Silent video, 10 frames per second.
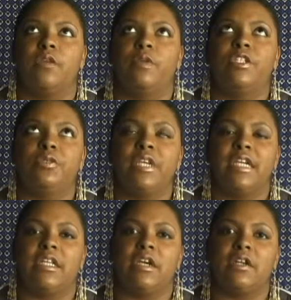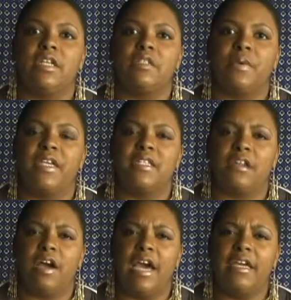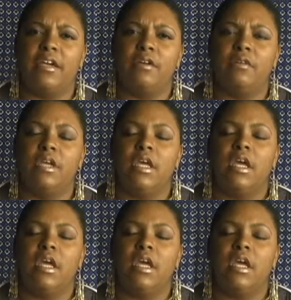retreat and learning space in Ohio.